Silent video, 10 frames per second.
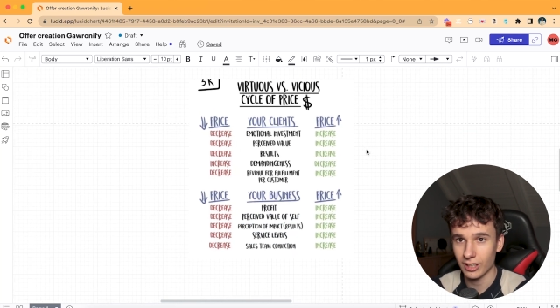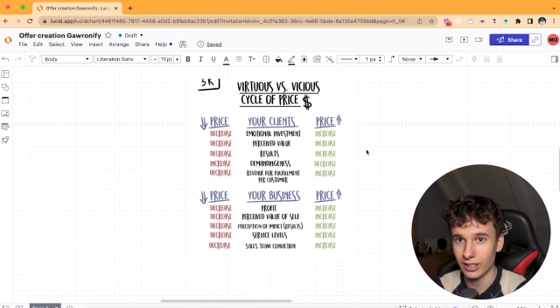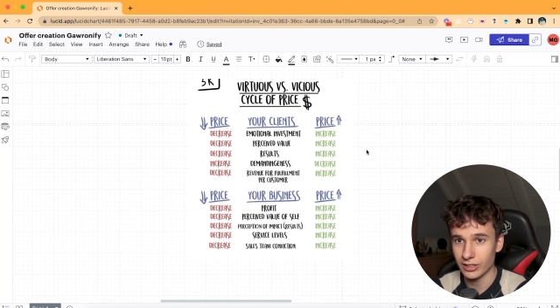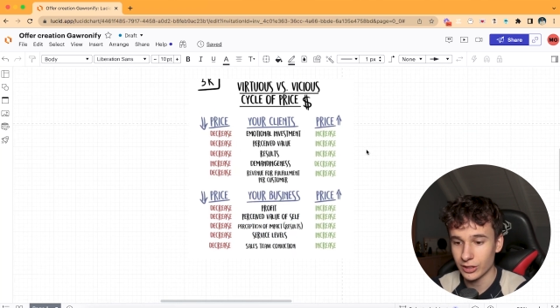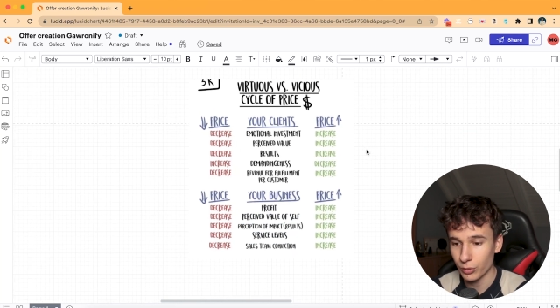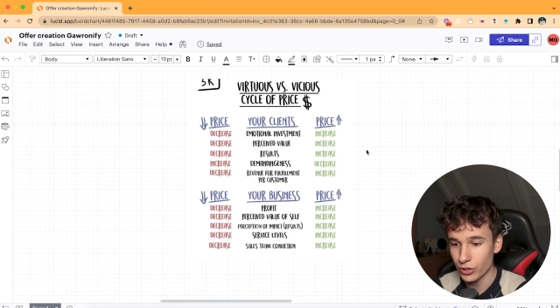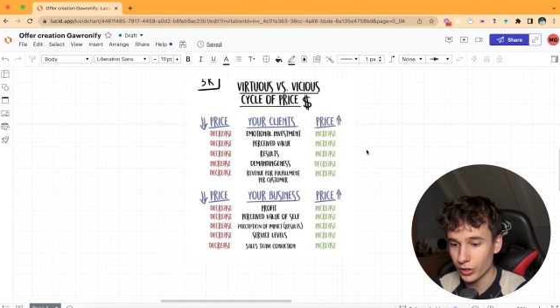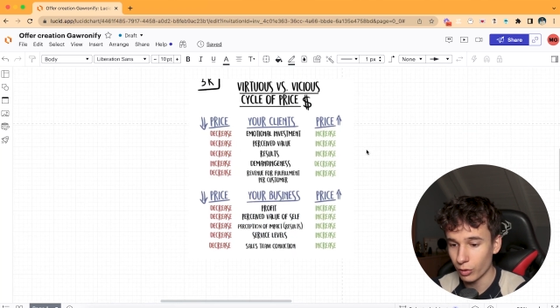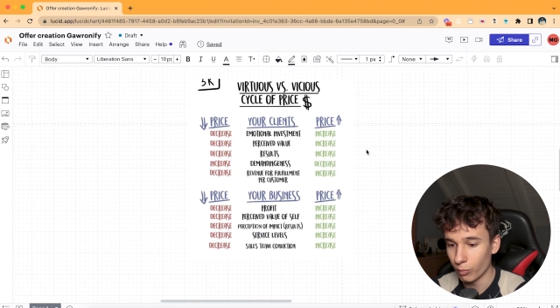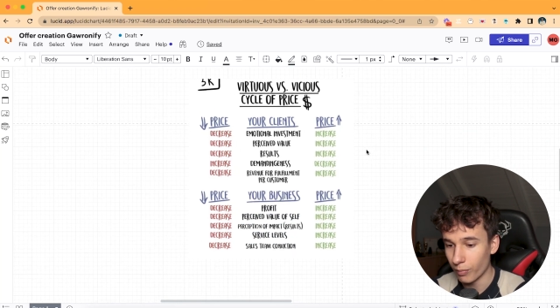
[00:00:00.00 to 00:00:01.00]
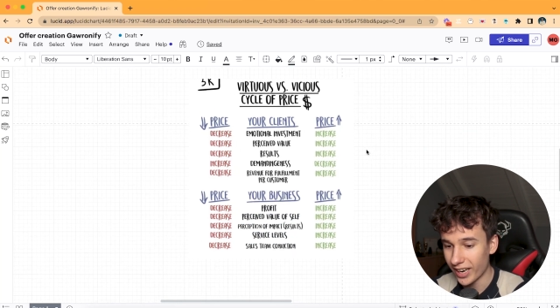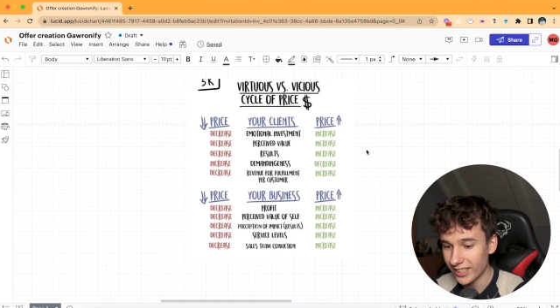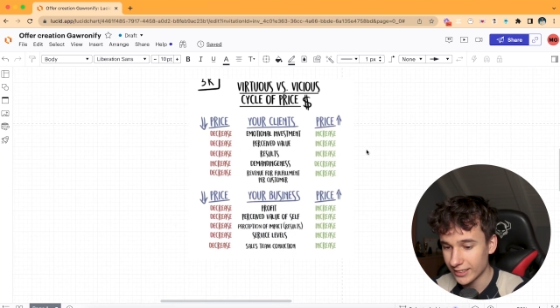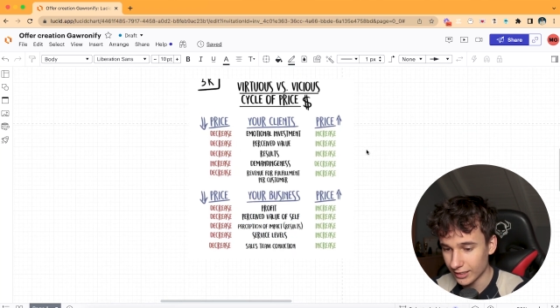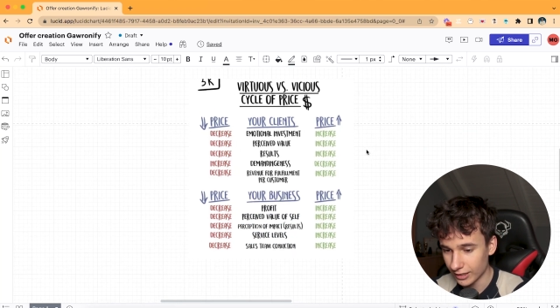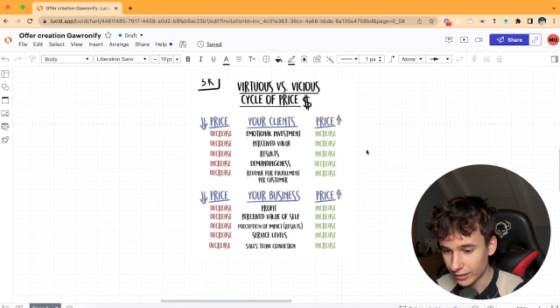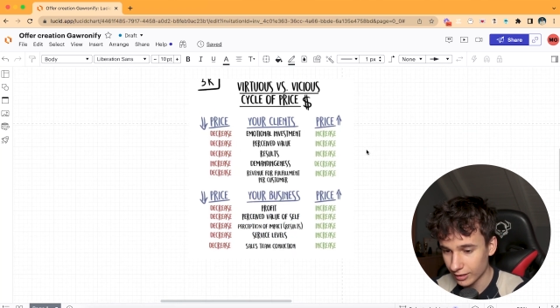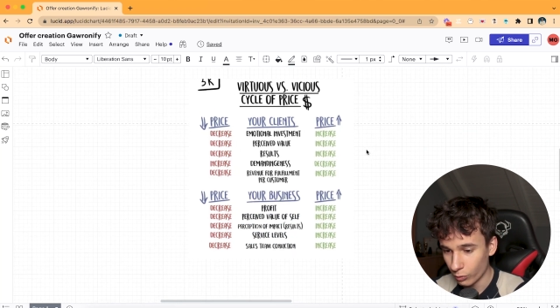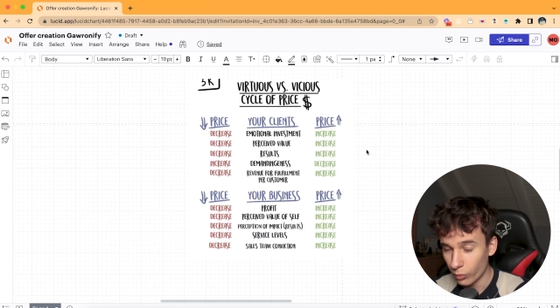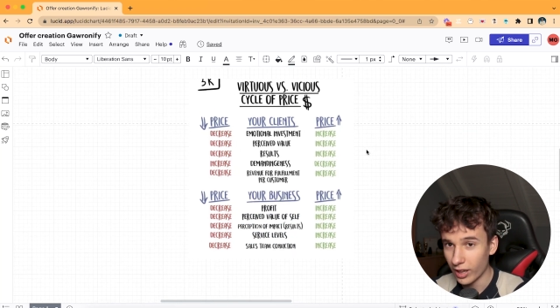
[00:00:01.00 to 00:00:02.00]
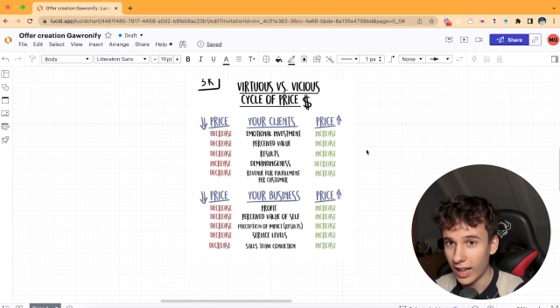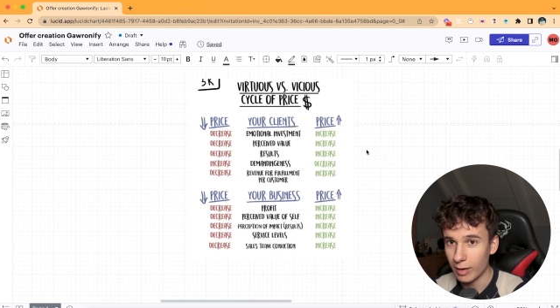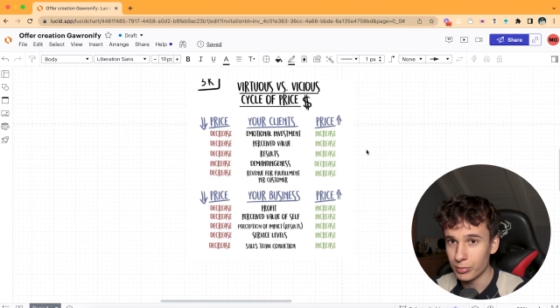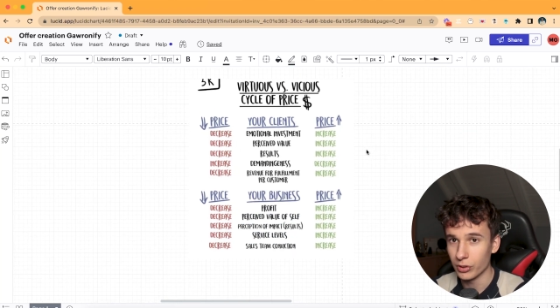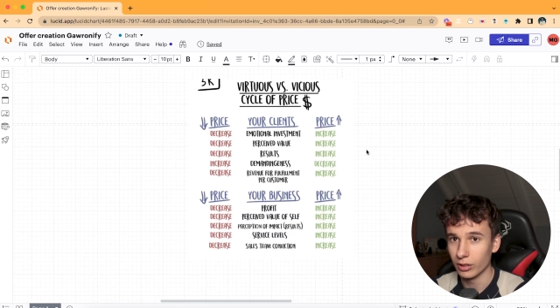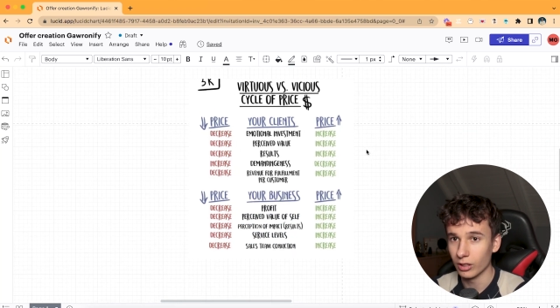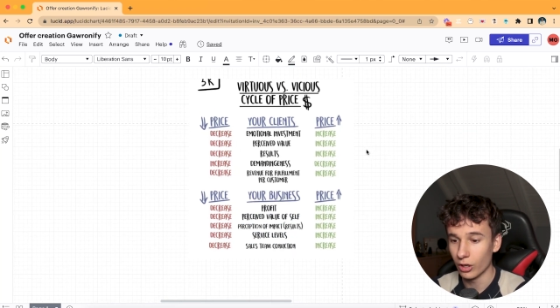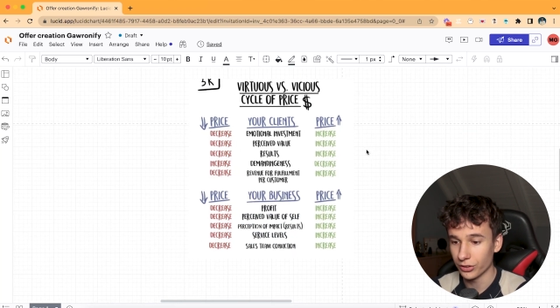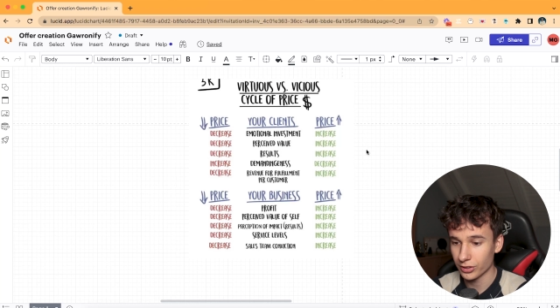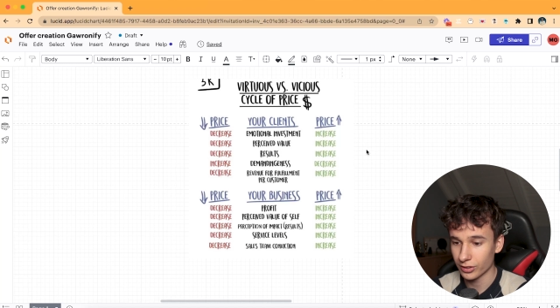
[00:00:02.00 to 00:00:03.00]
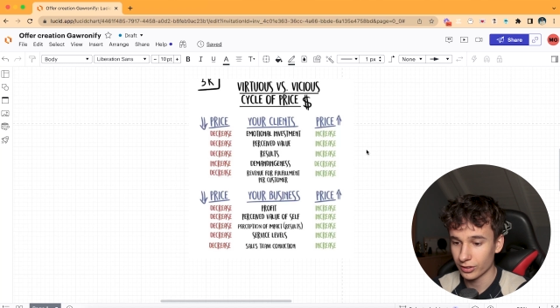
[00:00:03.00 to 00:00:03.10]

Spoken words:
and switching your mindset will help you a lot.